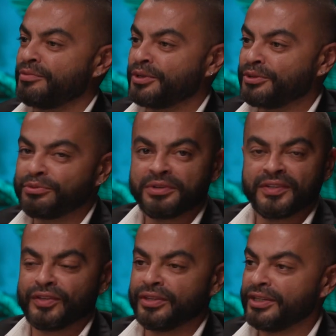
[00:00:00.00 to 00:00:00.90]
we will do
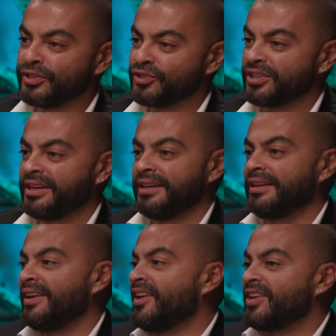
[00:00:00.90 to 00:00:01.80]
a DJ,
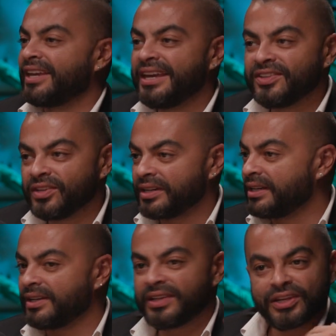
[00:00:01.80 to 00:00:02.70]

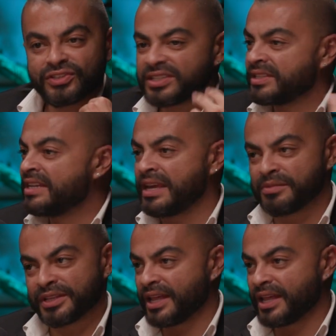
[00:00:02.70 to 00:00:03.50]
catering, like just name it,